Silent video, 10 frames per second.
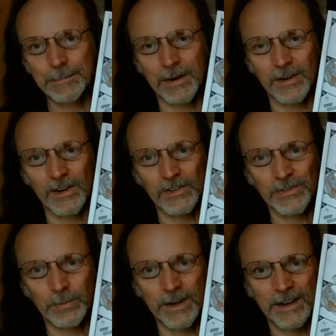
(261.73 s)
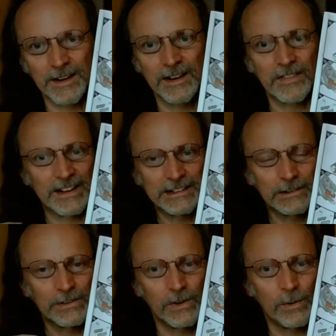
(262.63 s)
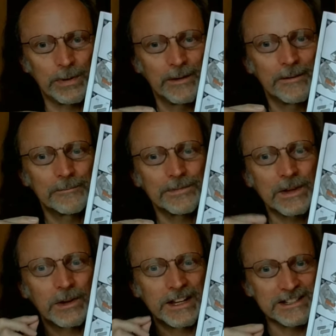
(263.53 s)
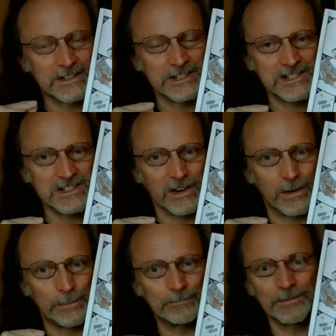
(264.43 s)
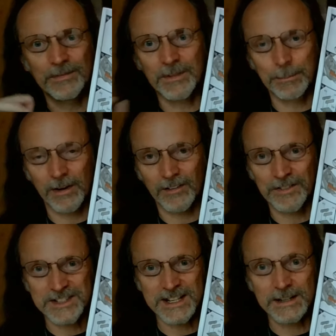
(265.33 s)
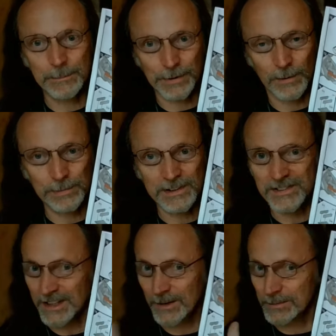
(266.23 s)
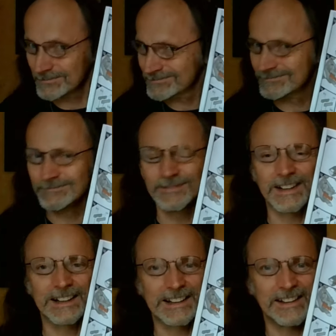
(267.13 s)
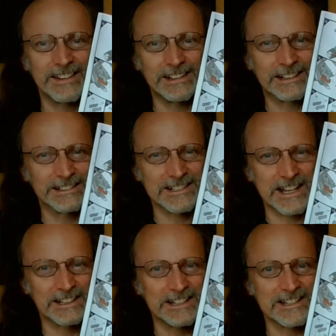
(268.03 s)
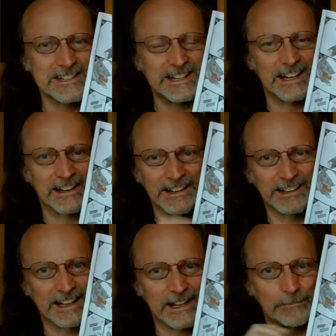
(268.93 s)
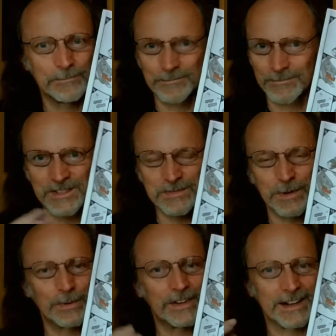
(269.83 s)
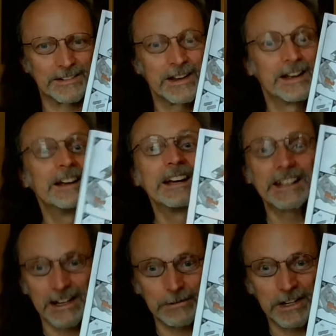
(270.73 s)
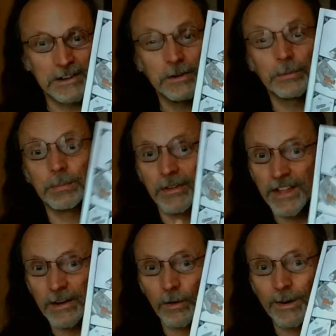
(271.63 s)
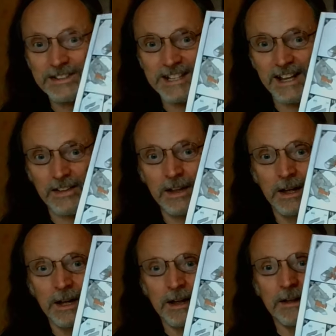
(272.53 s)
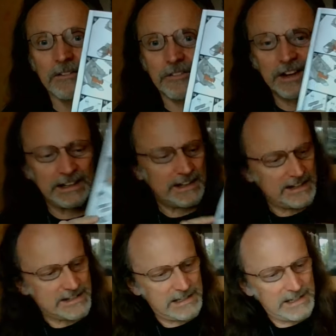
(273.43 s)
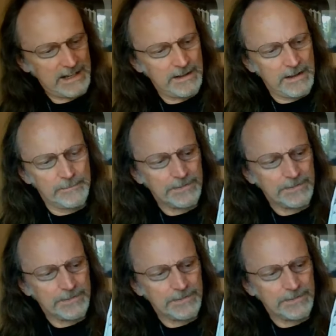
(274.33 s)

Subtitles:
parts where that little nub is going to stop the part fitting properly. So get your little sanding stick and get it smoothed down, get rid of your nubs. But they all went together fairly easily.